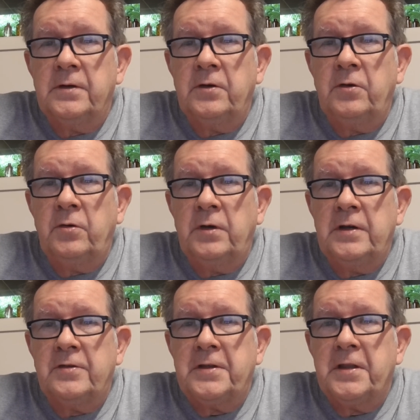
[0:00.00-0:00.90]
who
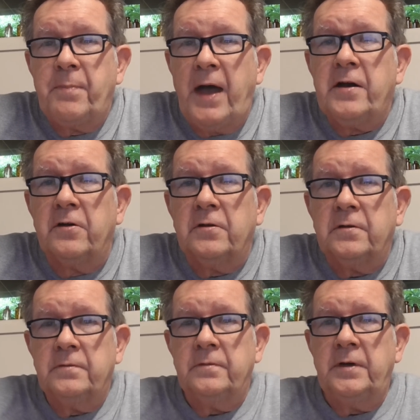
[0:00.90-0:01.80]
is in the
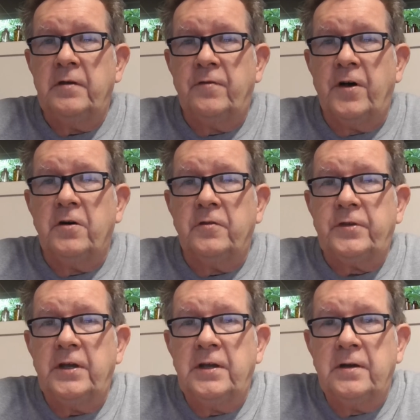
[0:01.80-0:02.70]
panel
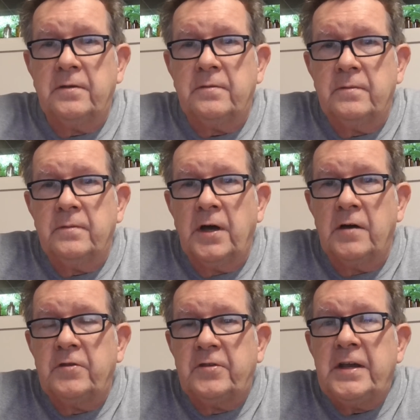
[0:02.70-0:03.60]
involved in
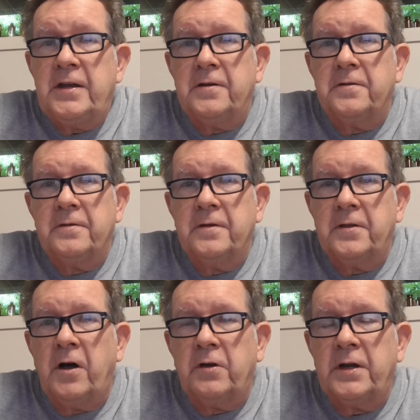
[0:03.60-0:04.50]
overseeing
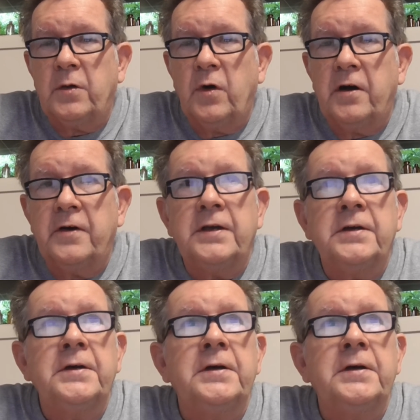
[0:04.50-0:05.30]
the whole inquiry.